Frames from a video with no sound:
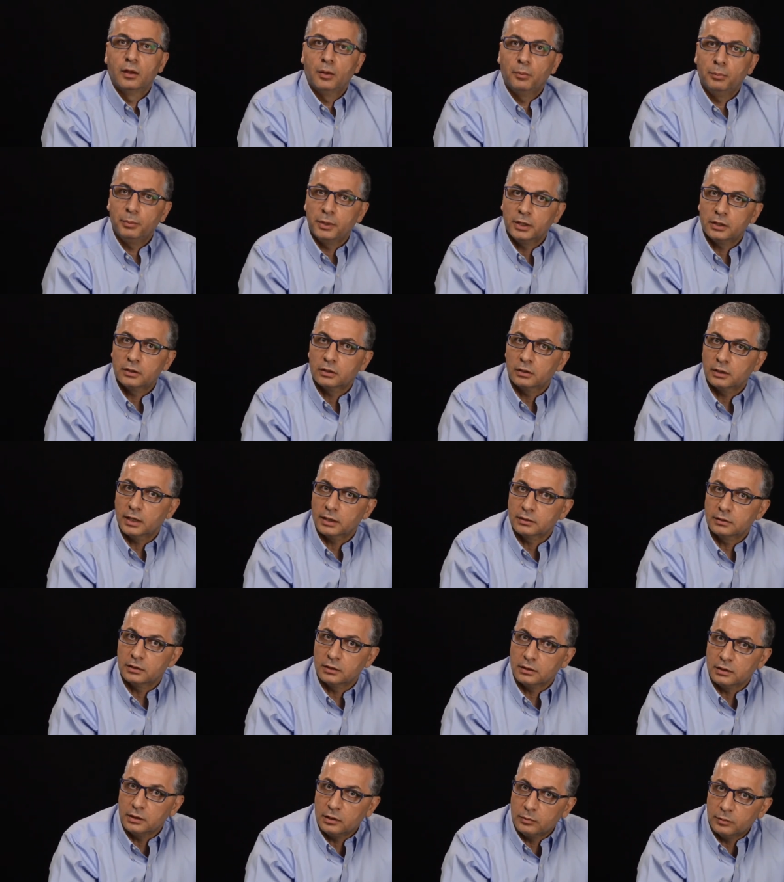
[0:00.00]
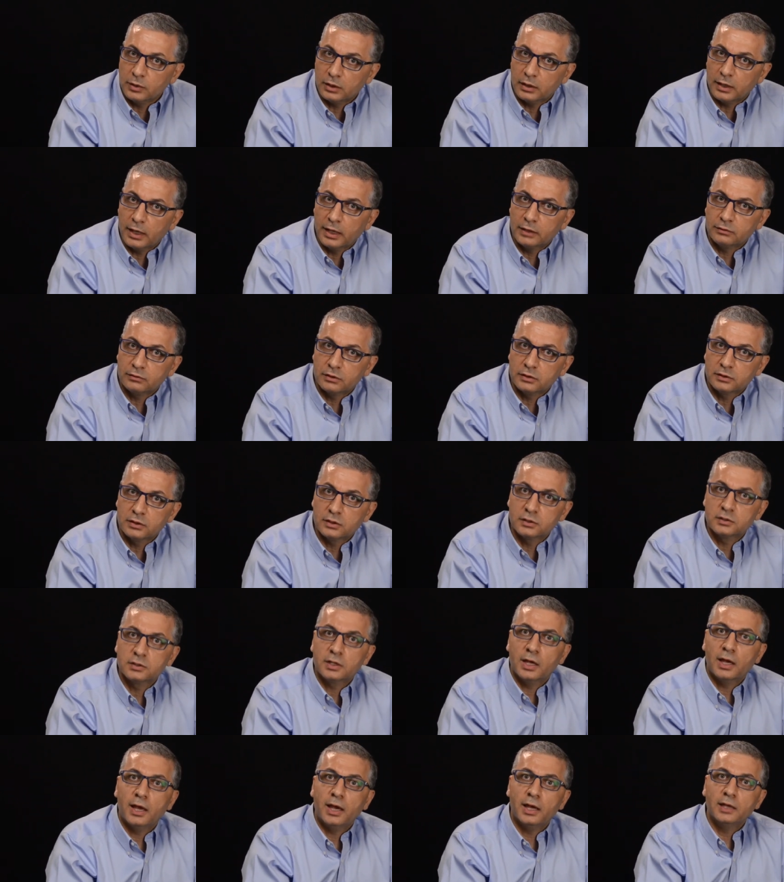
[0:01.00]
Make collecting email
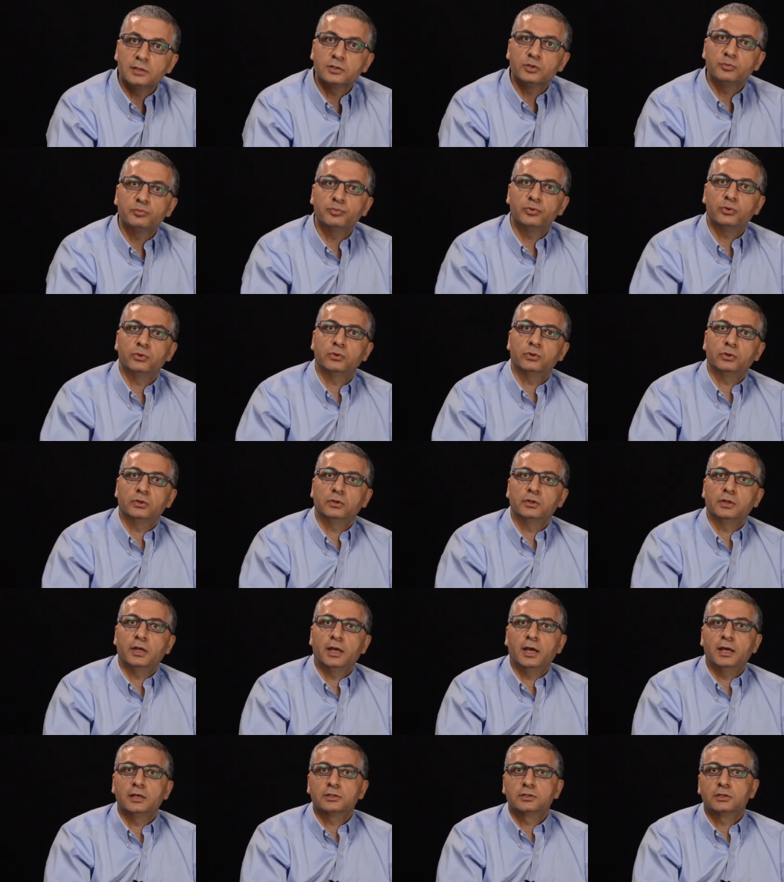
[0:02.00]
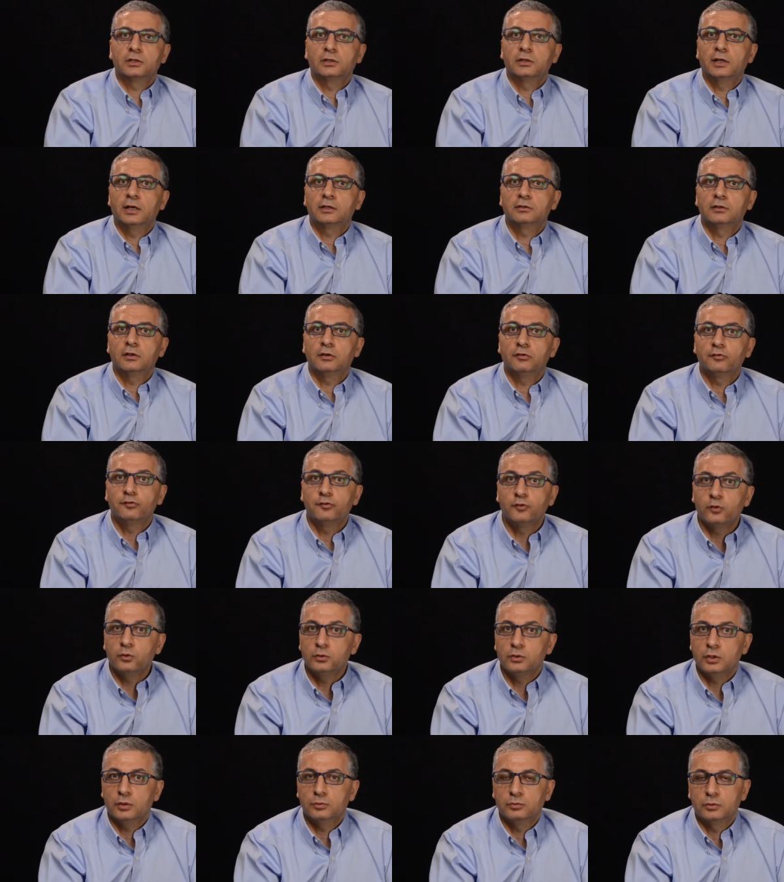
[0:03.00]
addresses as important as collecting
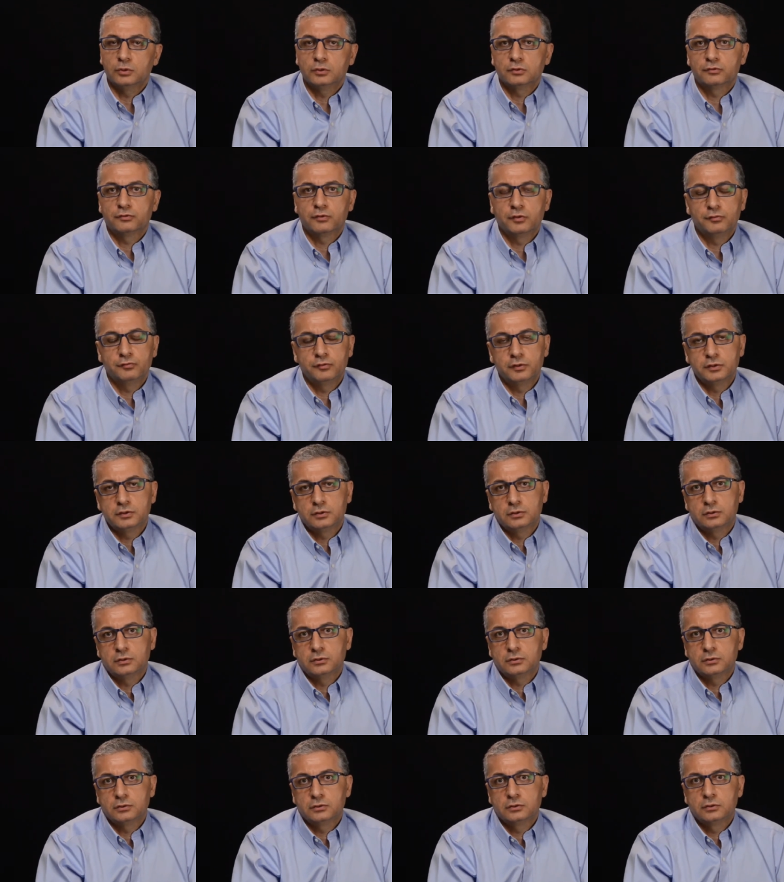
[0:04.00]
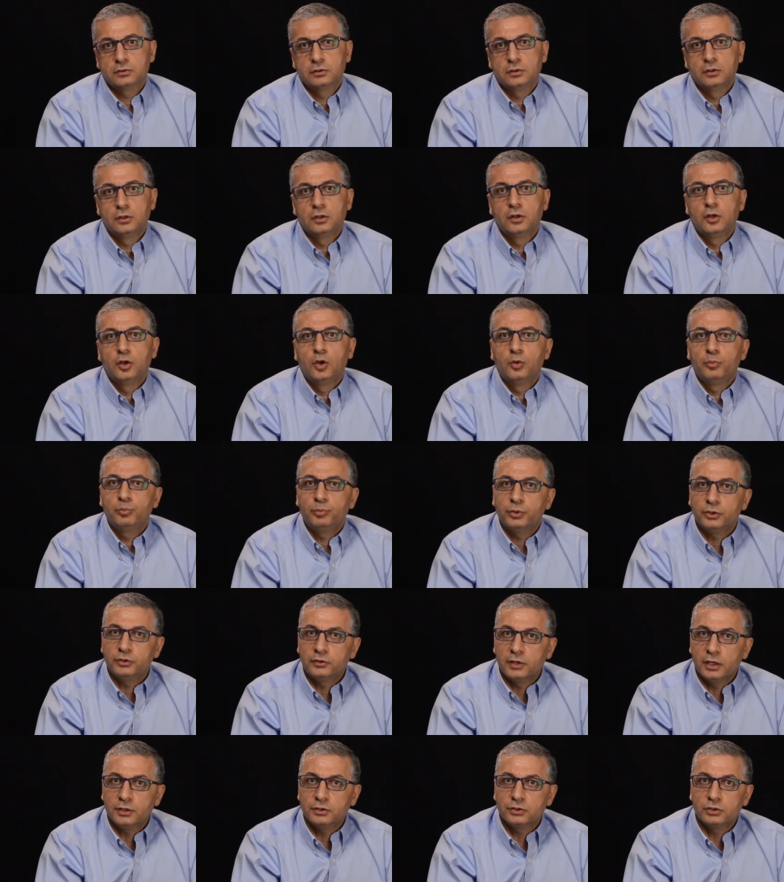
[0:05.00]
phone numbers from visitors,
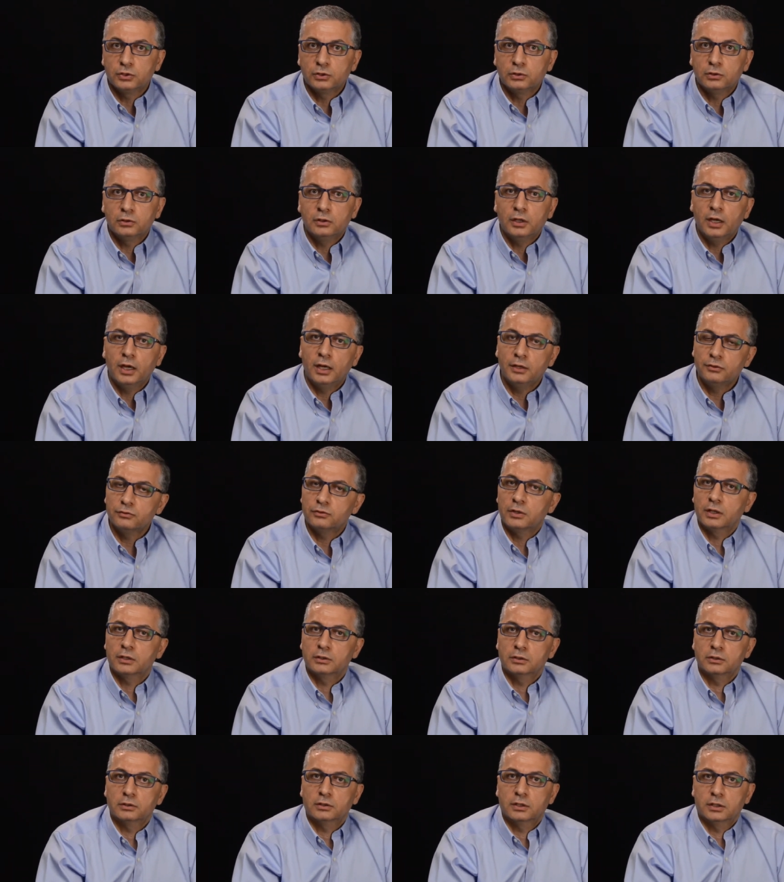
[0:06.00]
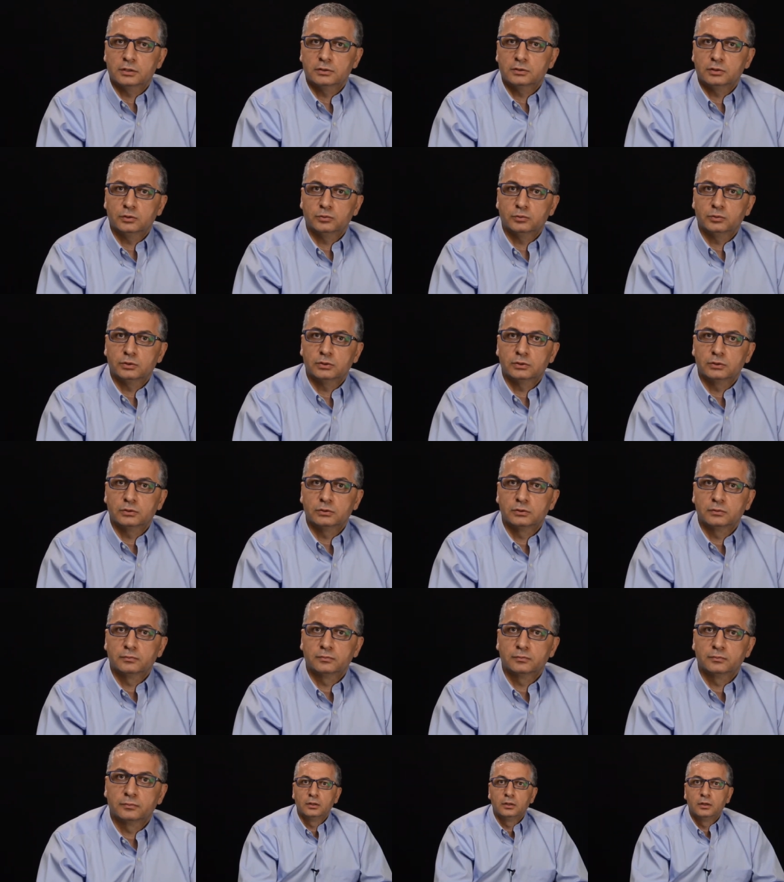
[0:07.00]
potential and regular customers.
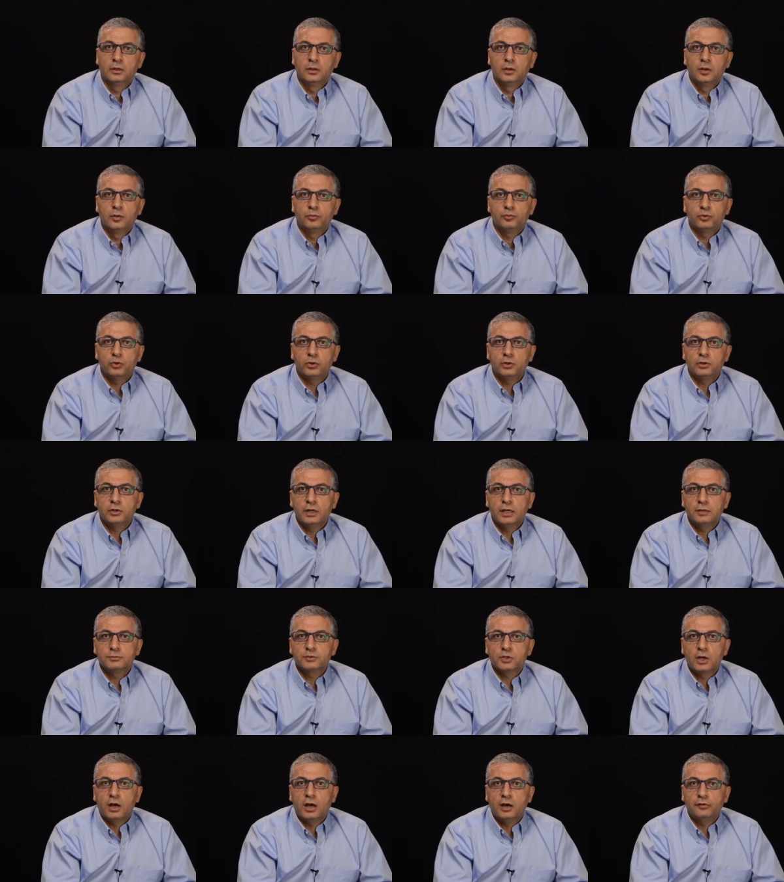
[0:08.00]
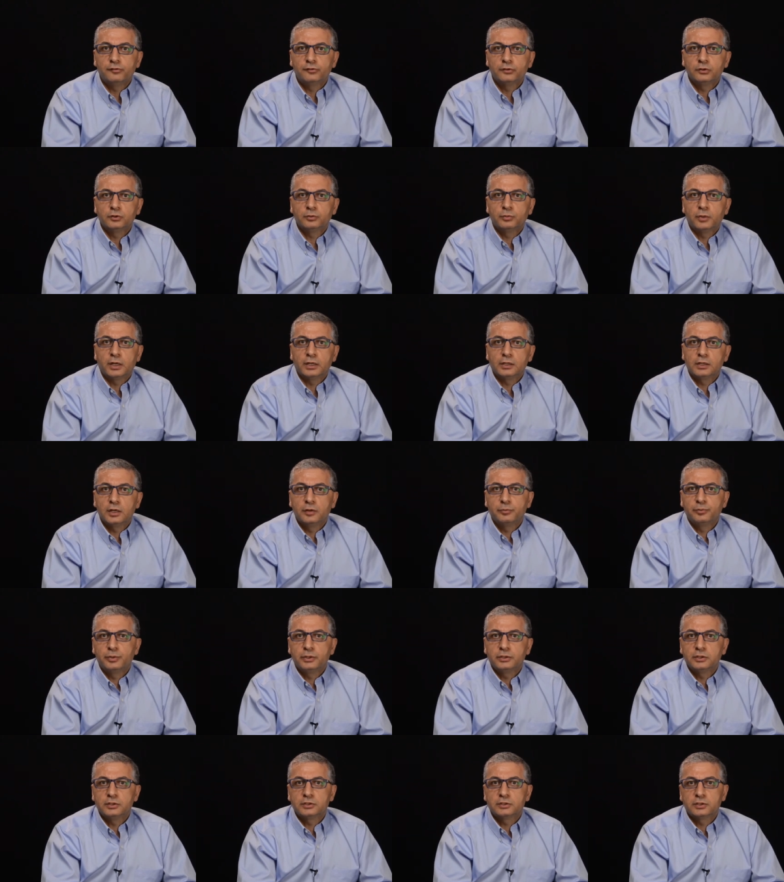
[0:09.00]
Programs offered by
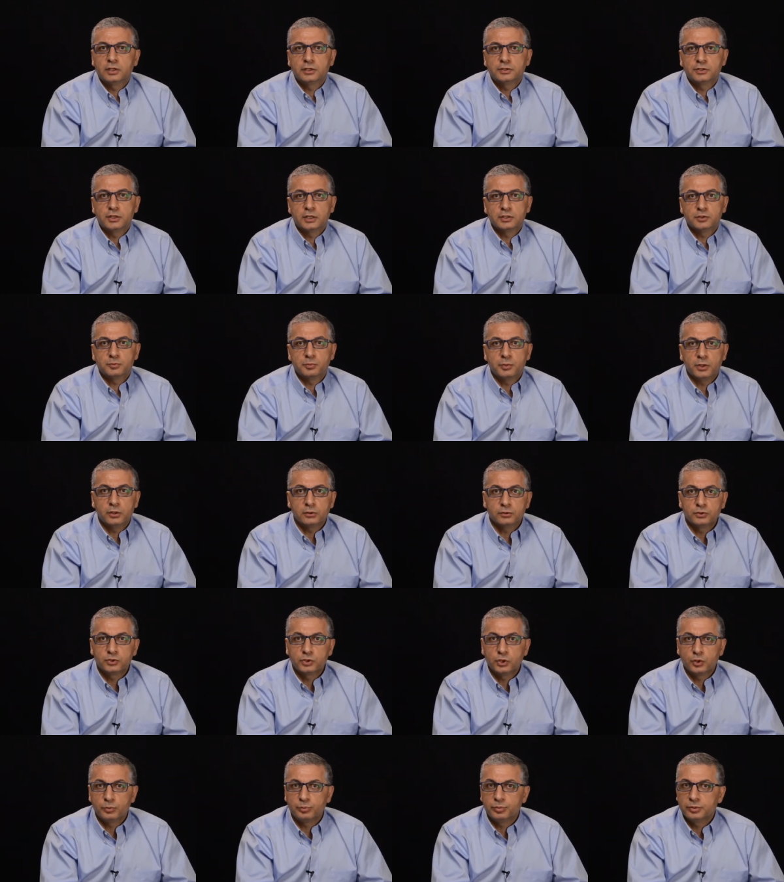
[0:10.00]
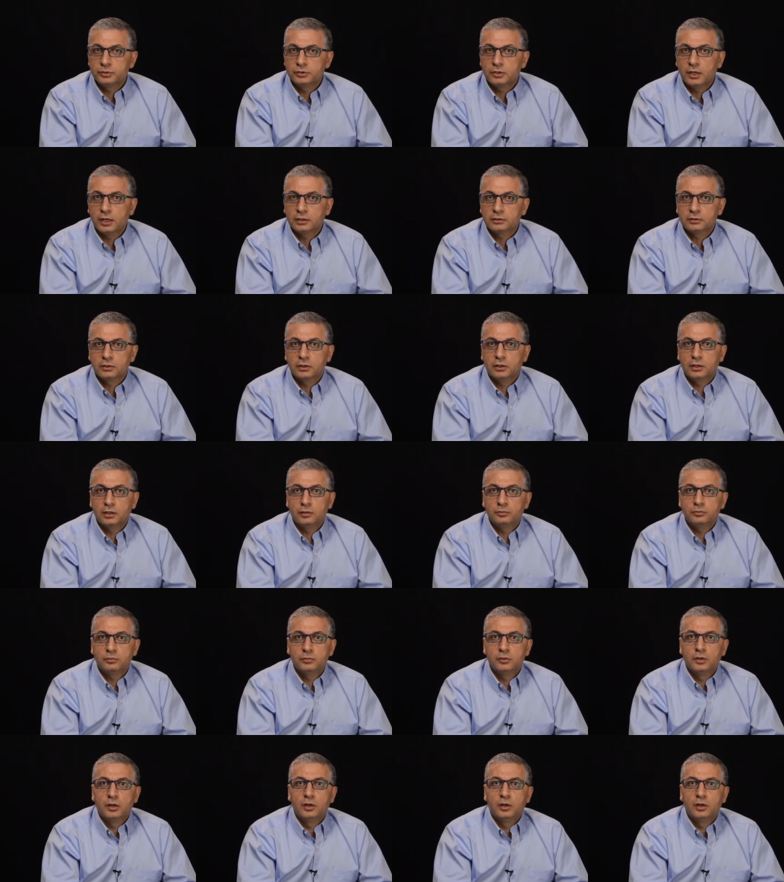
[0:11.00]
companies such as MailChimp.com